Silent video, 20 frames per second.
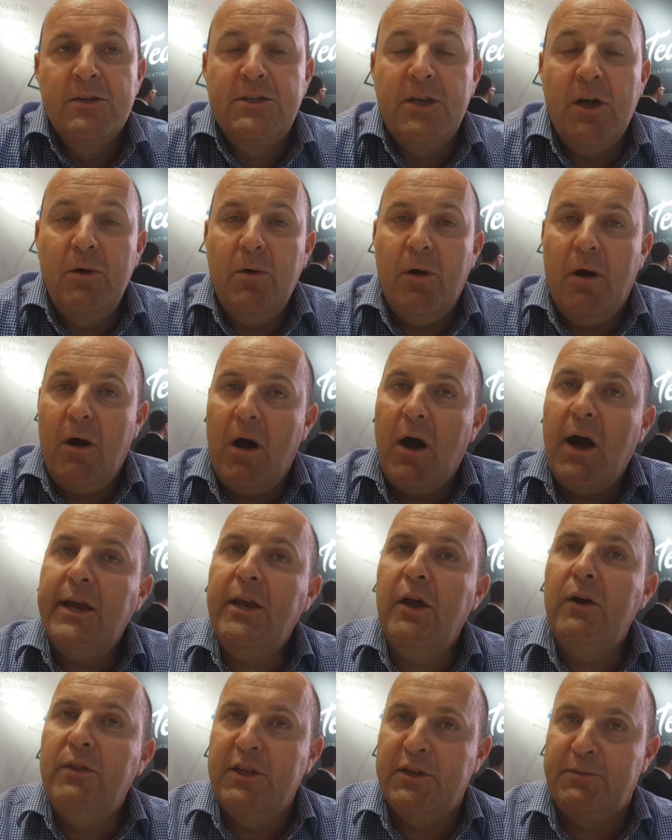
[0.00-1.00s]
So I
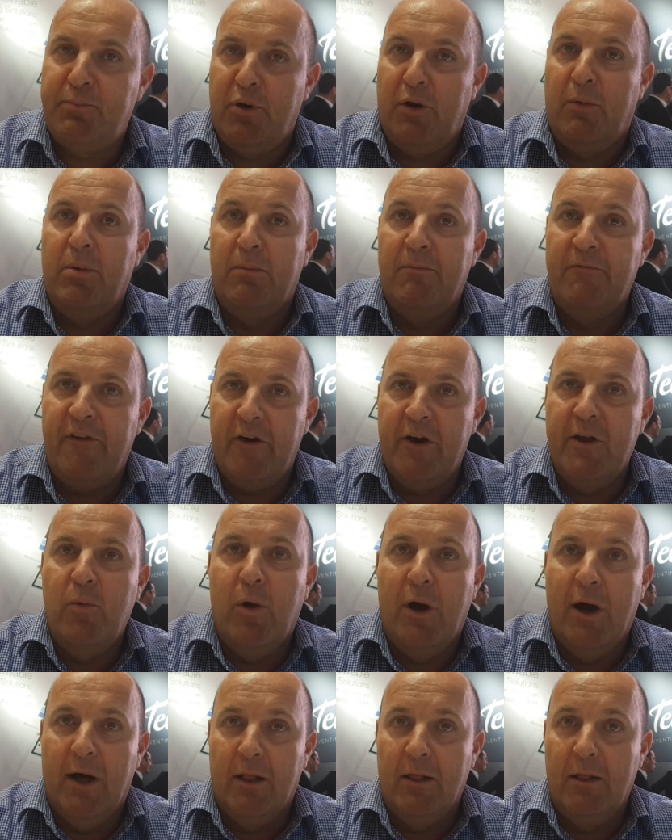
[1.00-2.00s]
know this problem very
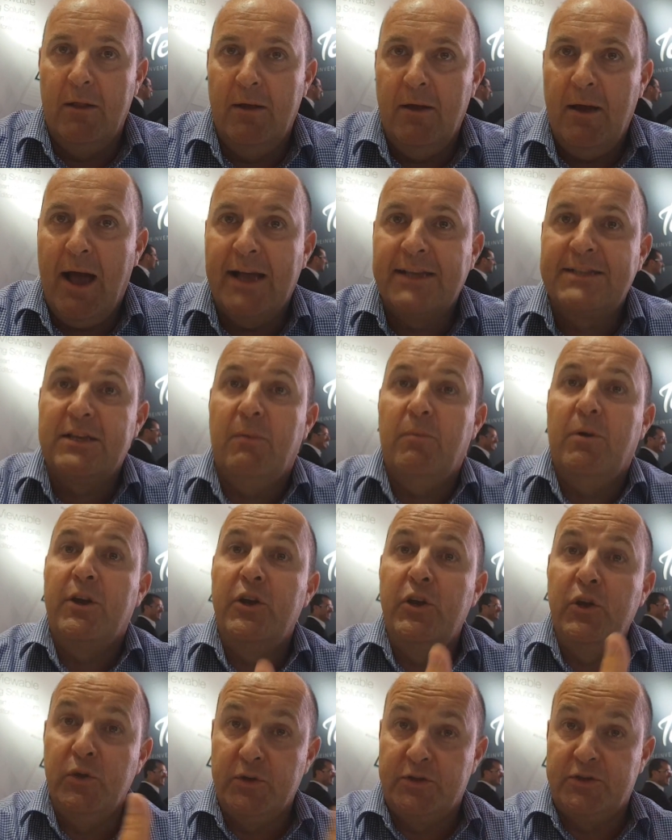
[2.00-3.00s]
well as someone
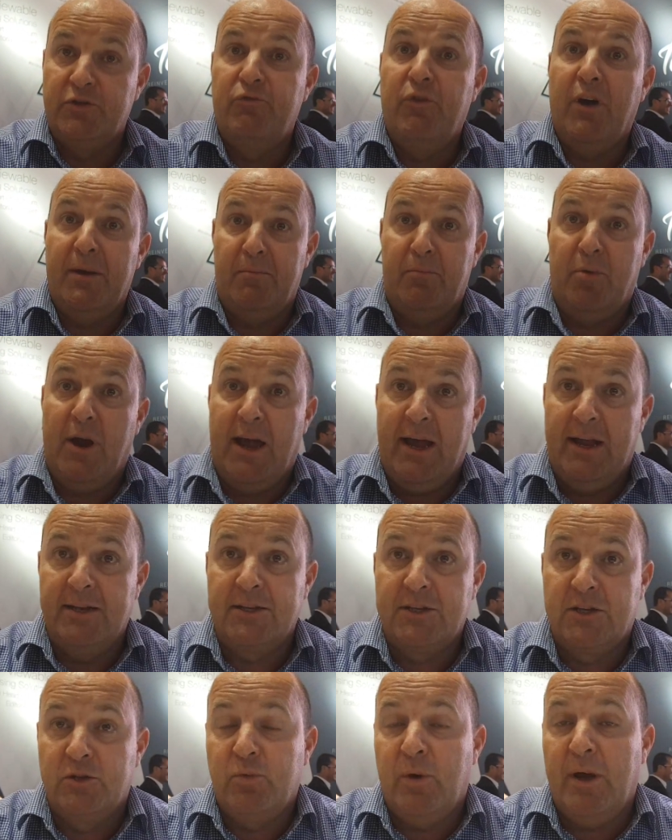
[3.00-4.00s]
who used to run
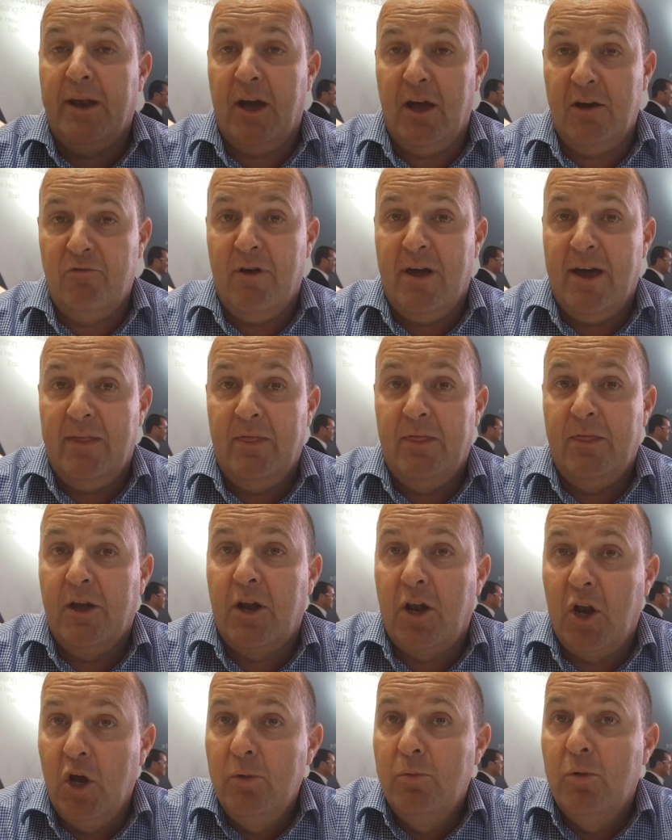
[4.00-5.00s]
brands, because when I ran the
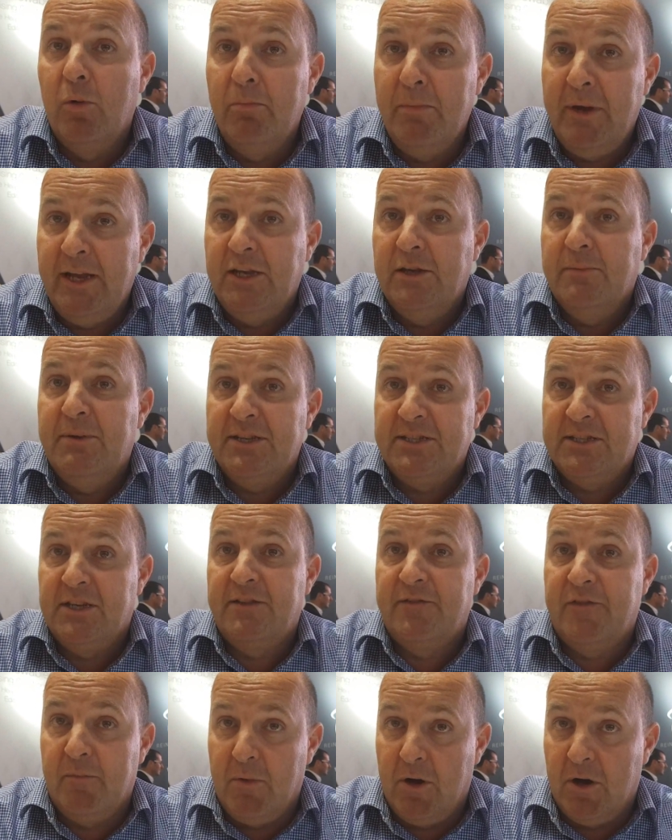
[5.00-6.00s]
global media
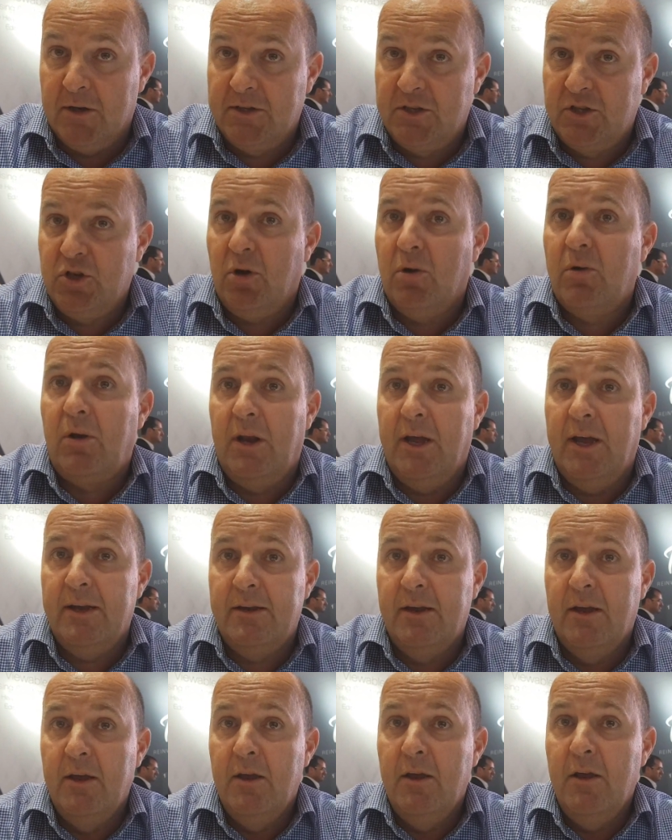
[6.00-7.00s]
business for Mars Chocolate,
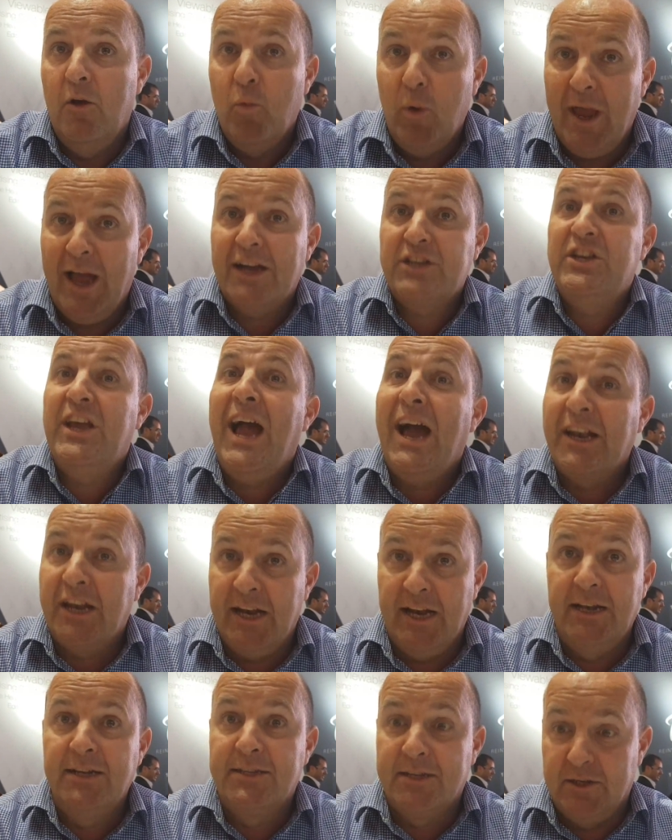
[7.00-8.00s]
we actually had
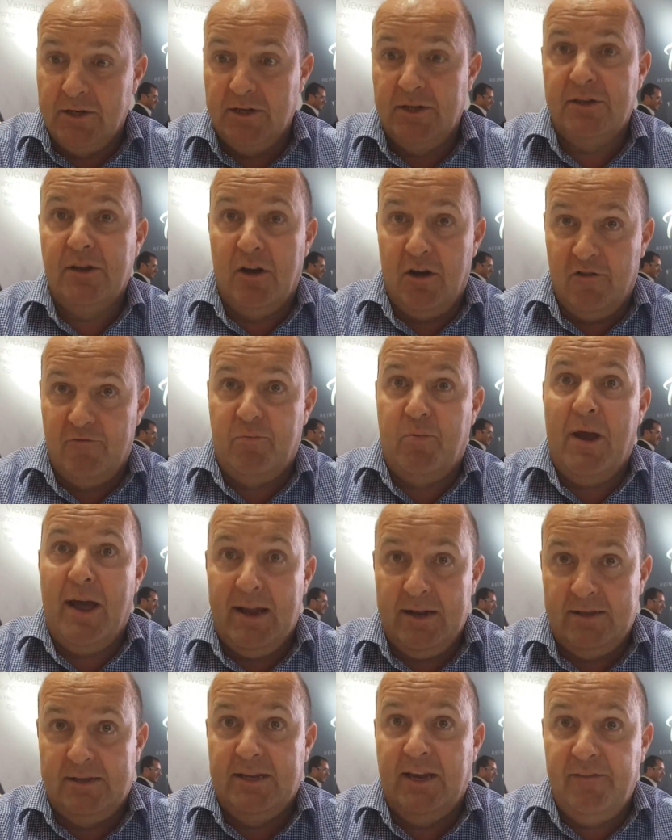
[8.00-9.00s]
an incident of
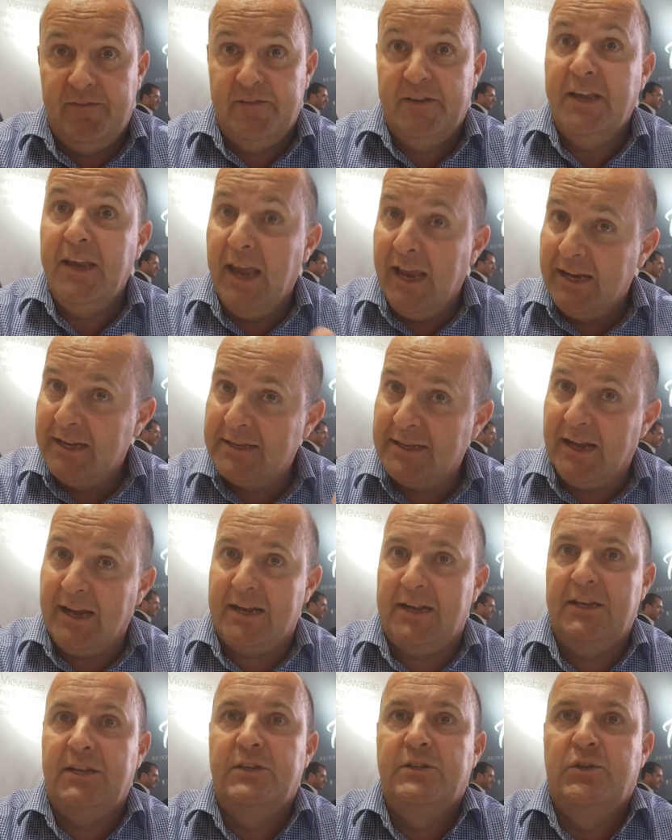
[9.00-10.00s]
brand safety
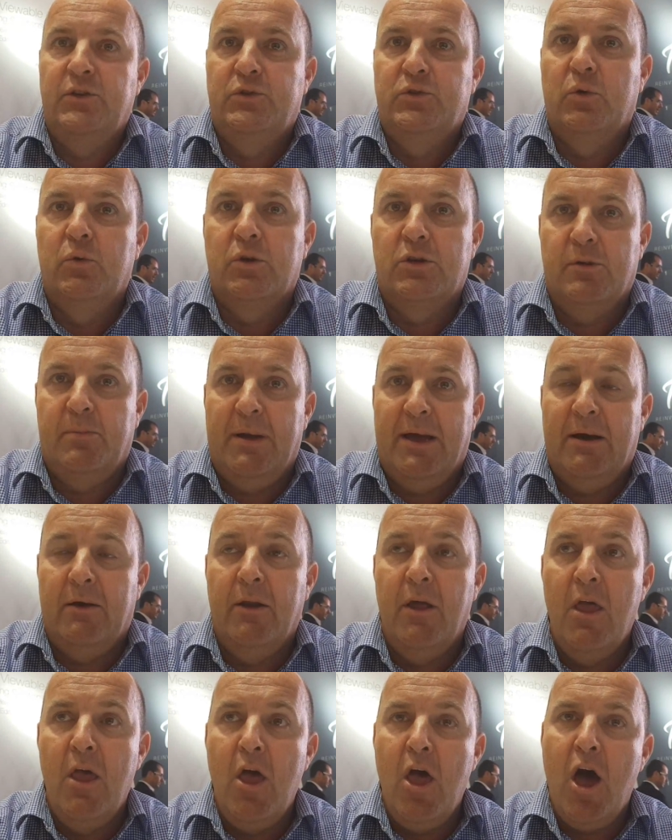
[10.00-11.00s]
exactly as you talked
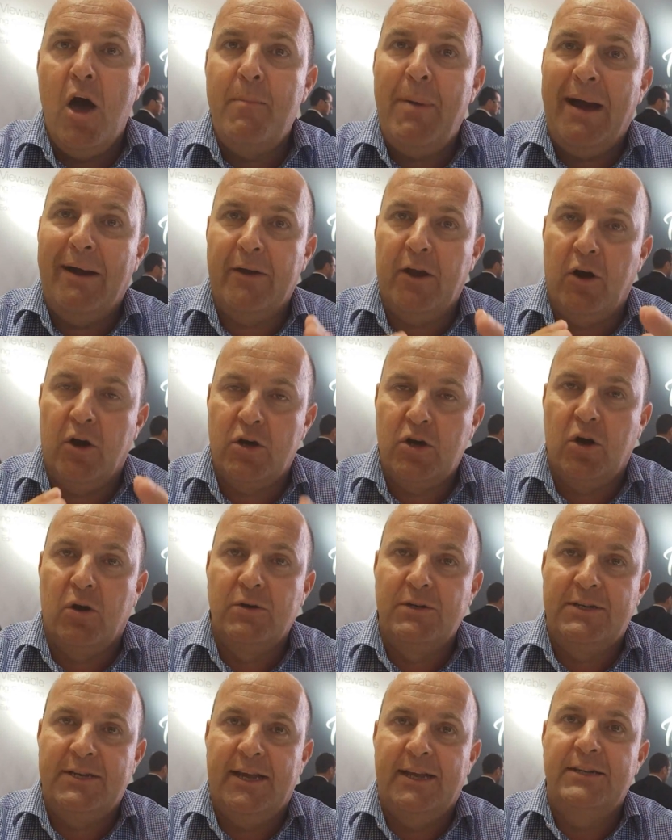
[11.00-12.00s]
about our
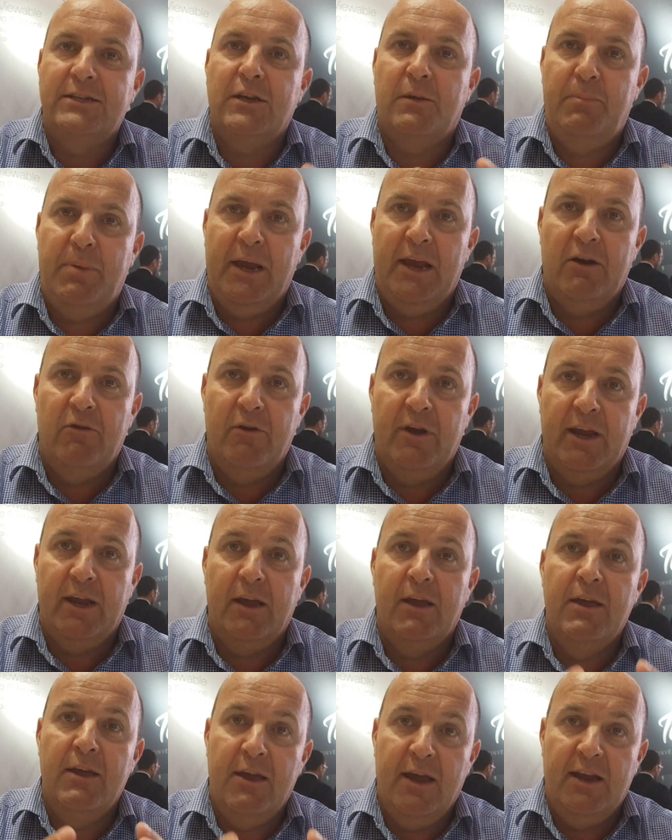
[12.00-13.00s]
content appearing
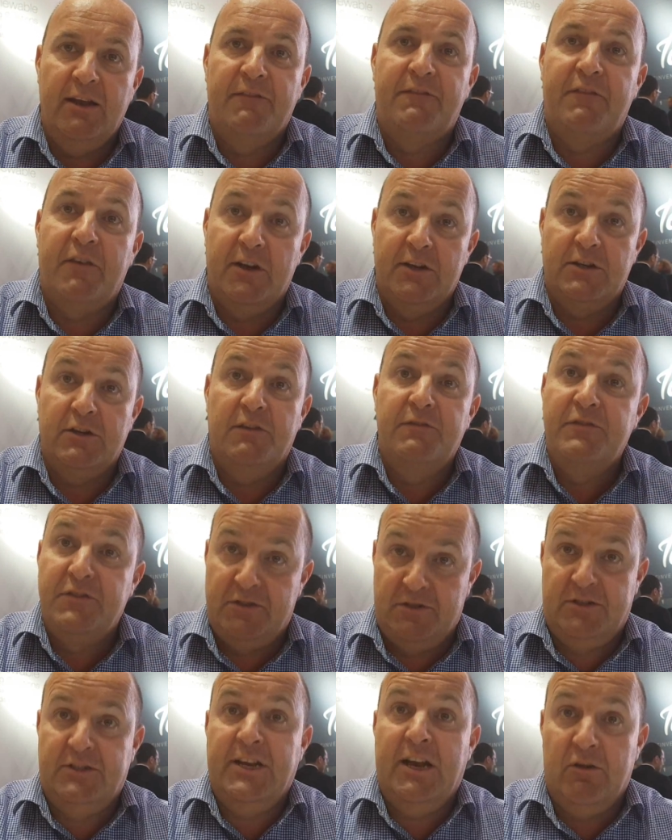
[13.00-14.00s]
in front of
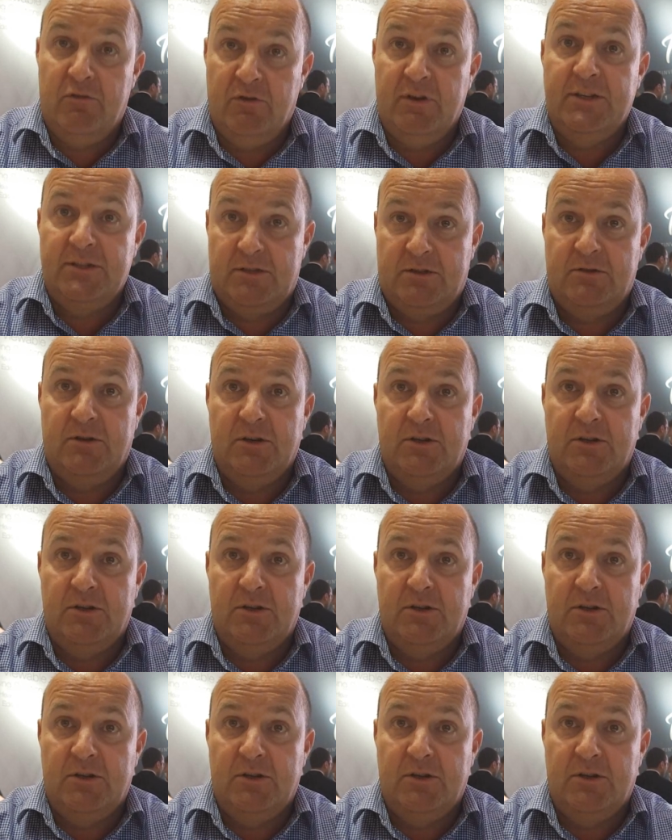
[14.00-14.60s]
terrorists.